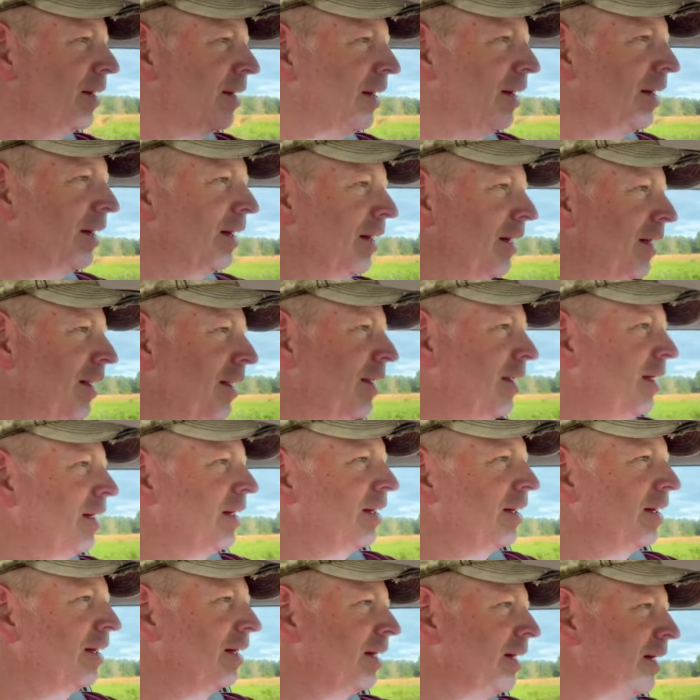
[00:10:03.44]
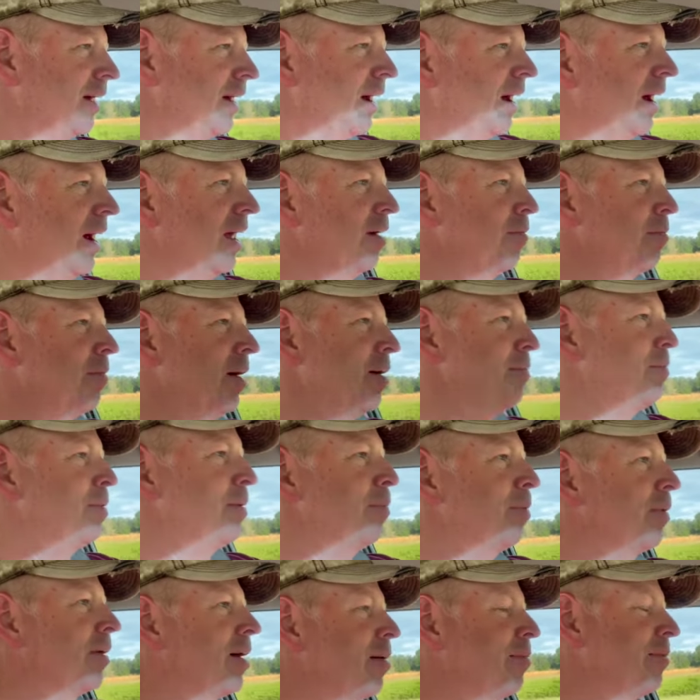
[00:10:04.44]
And I don't mind
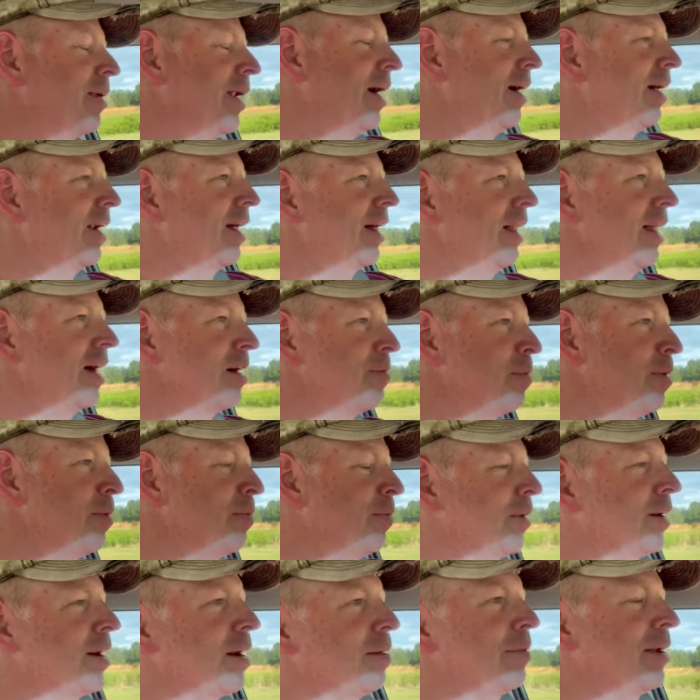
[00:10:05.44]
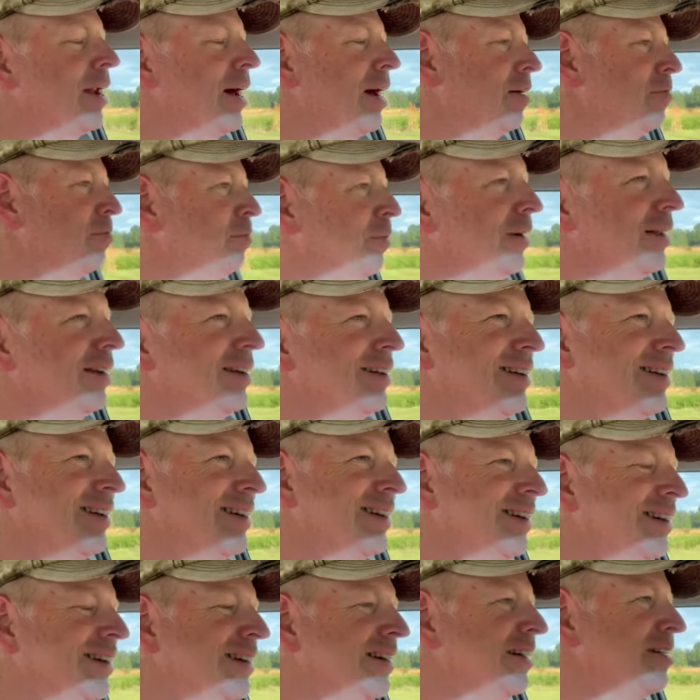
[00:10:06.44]
people coming out. I like people coming out, but
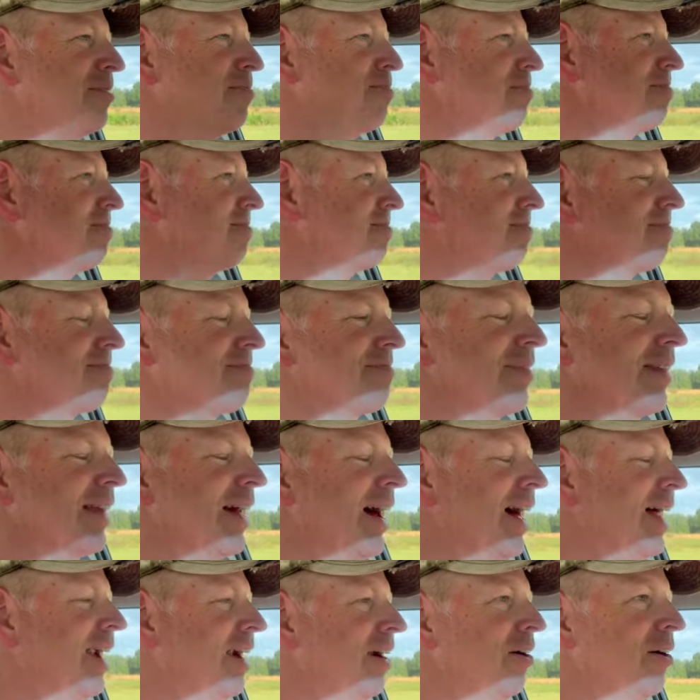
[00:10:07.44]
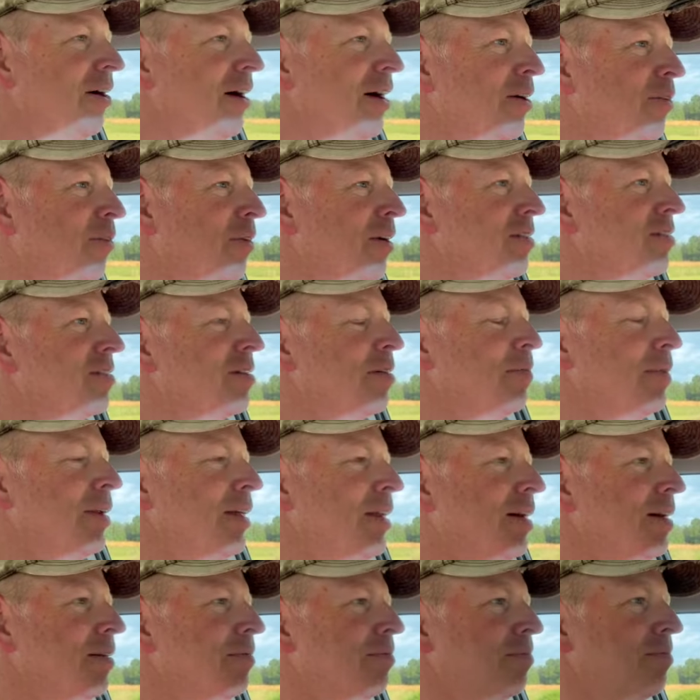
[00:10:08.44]
I don't know. I don't want somebody
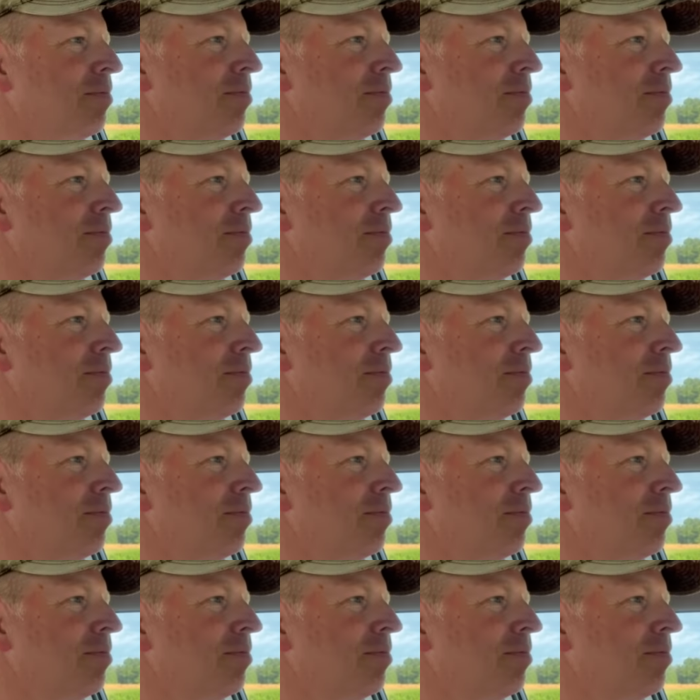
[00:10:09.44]
to